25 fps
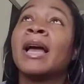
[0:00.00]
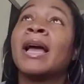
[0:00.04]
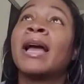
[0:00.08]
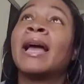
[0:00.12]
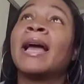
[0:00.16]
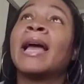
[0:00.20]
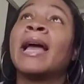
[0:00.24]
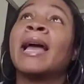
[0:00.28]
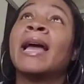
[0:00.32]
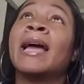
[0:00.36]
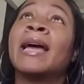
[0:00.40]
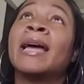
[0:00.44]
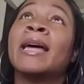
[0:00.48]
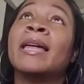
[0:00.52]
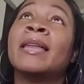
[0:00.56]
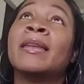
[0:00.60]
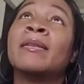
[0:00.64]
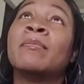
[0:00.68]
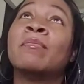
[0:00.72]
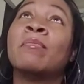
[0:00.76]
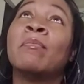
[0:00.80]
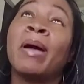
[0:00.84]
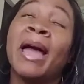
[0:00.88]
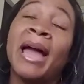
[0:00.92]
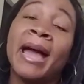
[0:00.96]

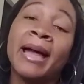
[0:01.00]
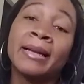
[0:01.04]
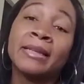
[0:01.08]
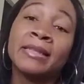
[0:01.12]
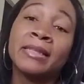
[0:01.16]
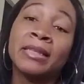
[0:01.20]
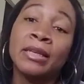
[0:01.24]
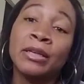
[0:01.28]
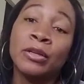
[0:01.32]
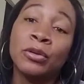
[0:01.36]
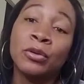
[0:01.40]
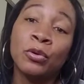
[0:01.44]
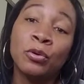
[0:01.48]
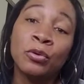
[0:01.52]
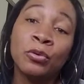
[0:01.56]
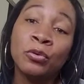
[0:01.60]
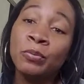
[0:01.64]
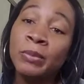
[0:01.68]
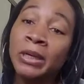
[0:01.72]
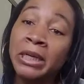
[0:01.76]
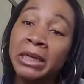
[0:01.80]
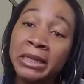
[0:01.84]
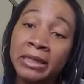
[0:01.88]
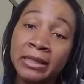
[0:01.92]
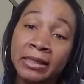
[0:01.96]
and Max and
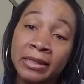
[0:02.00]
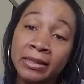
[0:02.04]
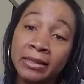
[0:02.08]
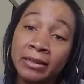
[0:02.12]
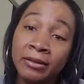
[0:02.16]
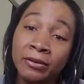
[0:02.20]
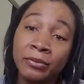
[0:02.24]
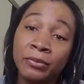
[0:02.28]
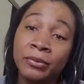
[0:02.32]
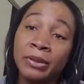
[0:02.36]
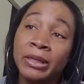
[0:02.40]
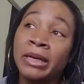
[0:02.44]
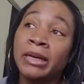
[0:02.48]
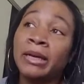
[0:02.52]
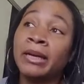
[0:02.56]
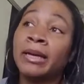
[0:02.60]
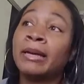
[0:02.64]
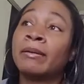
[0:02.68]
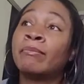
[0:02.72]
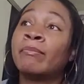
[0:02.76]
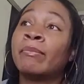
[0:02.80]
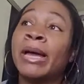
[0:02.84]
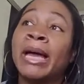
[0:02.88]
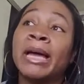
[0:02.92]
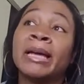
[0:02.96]
Uma is still there,
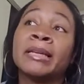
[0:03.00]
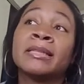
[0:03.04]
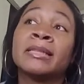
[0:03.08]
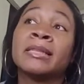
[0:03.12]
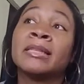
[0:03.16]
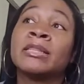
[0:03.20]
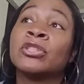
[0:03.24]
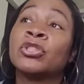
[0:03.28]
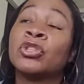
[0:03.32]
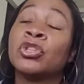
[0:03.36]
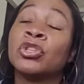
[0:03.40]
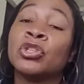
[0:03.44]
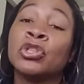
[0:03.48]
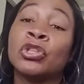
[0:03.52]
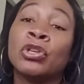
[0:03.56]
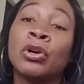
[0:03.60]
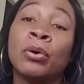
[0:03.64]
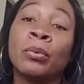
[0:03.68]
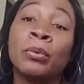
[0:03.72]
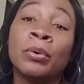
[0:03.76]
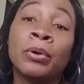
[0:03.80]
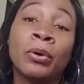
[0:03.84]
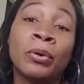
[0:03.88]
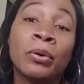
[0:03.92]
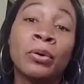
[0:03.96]
and Max is just
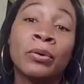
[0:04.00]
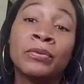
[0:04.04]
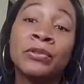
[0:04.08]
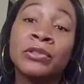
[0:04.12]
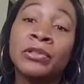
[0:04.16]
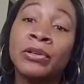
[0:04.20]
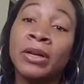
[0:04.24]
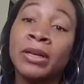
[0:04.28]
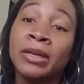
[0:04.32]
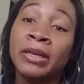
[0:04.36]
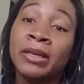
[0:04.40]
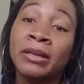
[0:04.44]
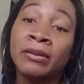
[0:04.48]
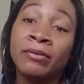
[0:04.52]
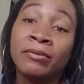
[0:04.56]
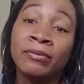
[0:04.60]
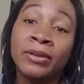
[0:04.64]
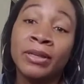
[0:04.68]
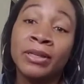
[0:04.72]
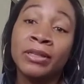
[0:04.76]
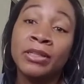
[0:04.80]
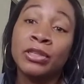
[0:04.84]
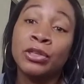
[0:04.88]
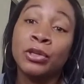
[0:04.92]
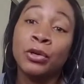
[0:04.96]
going off trying to
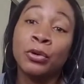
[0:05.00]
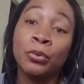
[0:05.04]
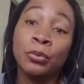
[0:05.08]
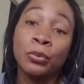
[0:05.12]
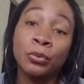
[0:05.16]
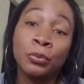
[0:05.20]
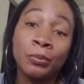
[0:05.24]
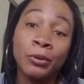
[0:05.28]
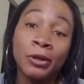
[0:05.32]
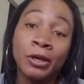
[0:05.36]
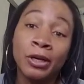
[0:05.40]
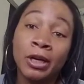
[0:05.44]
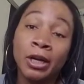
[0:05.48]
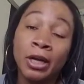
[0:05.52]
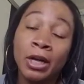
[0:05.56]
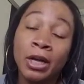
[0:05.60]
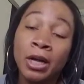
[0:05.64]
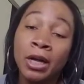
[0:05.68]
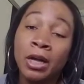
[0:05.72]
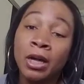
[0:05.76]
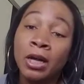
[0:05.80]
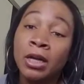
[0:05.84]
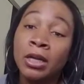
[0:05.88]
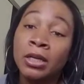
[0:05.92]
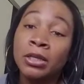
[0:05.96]
convince Uma,
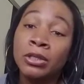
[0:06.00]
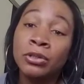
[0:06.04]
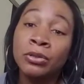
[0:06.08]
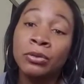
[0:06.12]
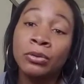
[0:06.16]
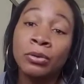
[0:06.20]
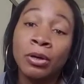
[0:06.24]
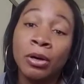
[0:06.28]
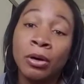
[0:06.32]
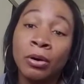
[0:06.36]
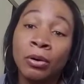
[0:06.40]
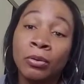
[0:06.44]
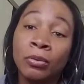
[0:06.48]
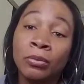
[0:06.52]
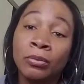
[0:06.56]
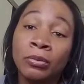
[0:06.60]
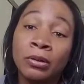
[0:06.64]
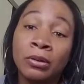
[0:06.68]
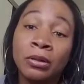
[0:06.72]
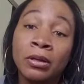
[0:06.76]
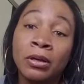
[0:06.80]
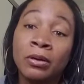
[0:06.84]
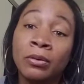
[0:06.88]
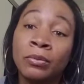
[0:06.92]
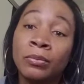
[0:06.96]
you know,
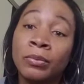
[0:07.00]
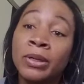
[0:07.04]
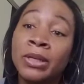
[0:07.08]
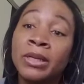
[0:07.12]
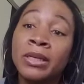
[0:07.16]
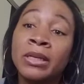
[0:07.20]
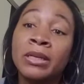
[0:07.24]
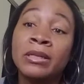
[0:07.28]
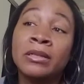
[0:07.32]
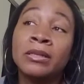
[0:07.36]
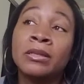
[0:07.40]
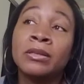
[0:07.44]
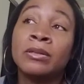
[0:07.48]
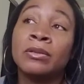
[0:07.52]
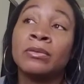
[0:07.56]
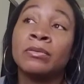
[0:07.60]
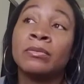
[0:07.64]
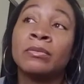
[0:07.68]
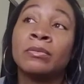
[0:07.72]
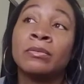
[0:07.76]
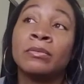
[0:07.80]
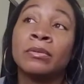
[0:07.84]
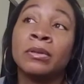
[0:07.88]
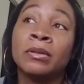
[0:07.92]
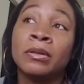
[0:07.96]
look, we need to
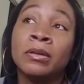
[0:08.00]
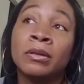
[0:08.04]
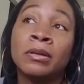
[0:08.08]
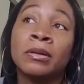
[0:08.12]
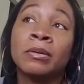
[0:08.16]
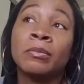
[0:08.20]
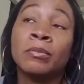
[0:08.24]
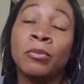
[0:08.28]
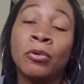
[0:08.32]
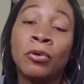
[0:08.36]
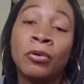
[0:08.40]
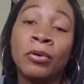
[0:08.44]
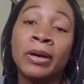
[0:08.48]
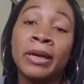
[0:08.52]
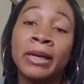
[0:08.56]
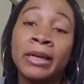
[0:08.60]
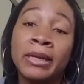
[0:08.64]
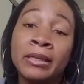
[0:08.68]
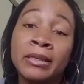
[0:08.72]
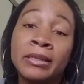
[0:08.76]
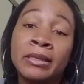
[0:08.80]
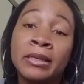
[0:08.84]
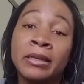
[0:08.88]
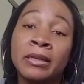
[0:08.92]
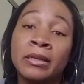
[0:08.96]
look more
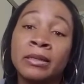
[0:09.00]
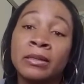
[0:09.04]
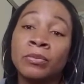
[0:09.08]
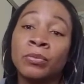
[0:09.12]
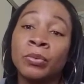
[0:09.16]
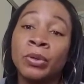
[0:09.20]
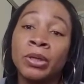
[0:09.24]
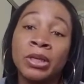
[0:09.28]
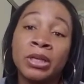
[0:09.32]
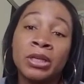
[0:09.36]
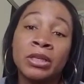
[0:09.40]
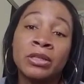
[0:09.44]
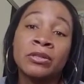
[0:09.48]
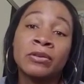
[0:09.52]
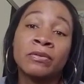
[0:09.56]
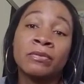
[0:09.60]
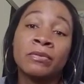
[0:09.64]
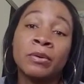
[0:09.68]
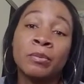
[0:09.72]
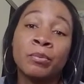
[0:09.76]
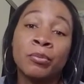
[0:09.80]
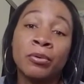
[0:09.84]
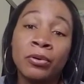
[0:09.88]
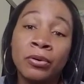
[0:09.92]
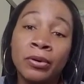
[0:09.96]
into this. We need to
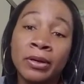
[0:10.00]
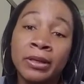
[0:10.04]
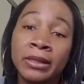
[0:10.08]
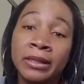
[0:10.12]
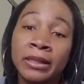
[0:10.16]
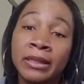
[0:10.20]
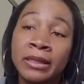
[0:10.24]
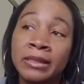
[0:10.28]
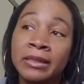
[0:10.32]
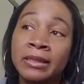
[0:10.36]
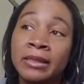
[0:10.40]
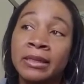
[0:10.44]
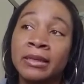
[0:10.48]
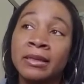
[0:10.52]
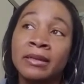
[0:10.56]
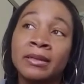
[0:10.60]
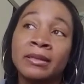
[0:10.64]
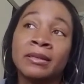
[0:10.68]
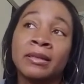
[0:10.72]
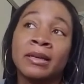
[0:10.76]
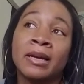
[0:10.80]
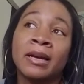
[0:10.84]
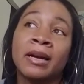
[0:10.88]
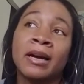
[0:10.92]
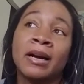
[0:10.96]
report this. And he
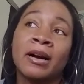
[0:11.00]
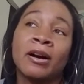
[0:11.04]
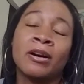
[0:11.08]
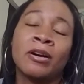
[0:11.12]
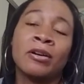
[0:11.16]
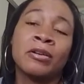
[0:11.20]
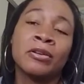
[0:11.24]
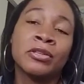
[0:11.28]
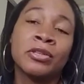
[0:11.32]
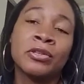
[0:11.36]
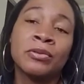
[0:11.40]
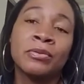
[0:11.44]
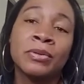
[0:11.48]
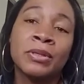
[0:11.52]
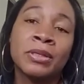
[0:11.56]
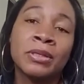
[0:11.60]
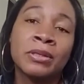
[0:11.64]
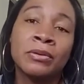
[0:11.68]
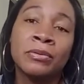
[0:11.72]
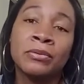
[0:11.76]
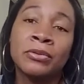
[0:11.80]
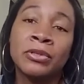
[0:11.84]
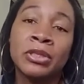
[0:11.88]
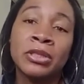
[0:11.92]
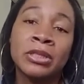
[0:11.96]
was like, aren't you a
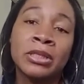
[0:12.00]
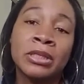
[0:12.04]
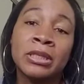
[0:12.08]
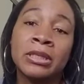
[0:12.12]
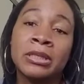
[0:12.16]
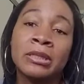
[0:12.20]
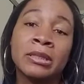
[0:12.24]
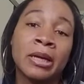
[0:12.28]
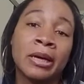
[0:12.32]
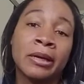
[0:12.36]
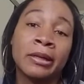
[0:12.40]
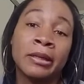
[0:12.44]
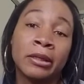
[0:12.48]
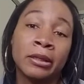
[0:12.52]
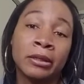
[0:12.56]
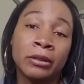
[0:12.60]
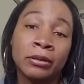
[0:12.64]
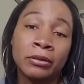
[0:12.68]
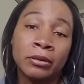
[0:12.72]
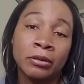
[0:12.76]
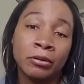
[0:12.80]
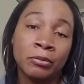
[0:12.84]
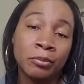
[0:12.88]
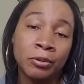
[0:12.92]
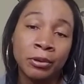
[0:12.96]
soldier? And she's like, look,
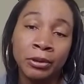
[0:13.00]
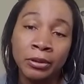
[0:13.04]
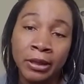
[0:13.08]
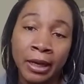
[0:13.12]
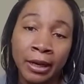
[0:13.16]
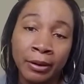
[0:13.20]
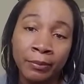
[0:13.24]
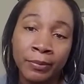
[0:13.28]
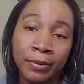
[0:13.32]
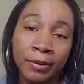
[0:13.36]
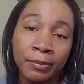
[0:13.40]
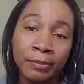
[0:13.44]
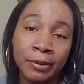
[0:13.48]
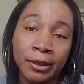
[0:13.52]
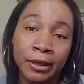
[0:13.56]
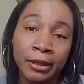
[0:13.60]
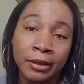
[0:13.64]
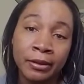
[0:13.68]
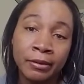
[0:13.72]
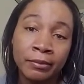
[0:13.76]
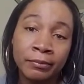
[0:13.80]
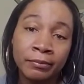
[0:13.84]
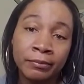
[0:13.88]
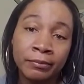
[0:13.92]
don't pull that with me.